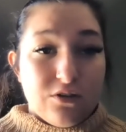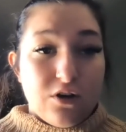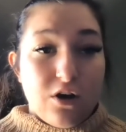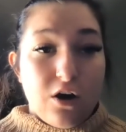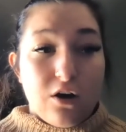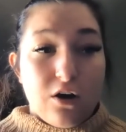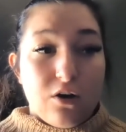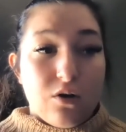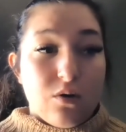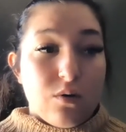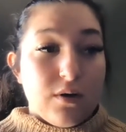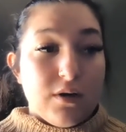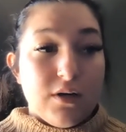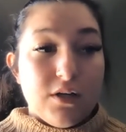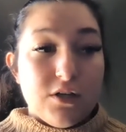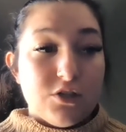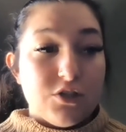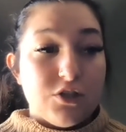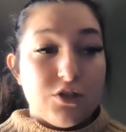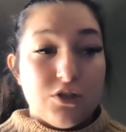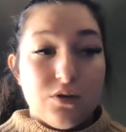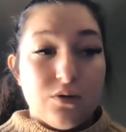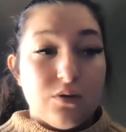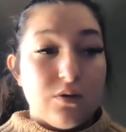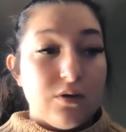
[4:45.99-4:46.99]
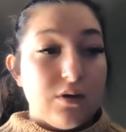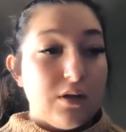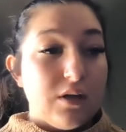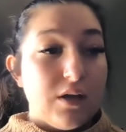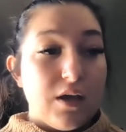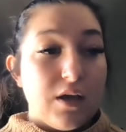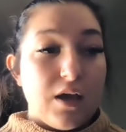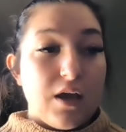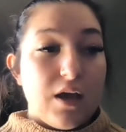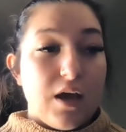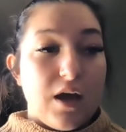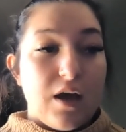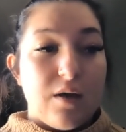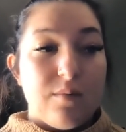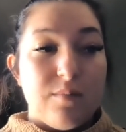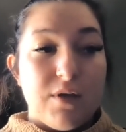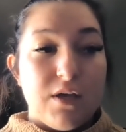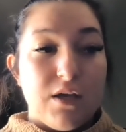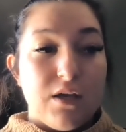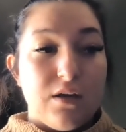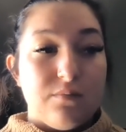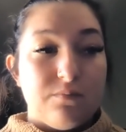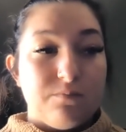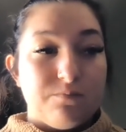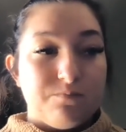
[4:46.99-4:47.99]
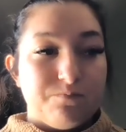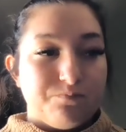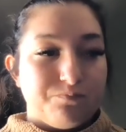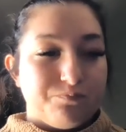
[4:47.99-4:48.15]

ongoing issue? I mean,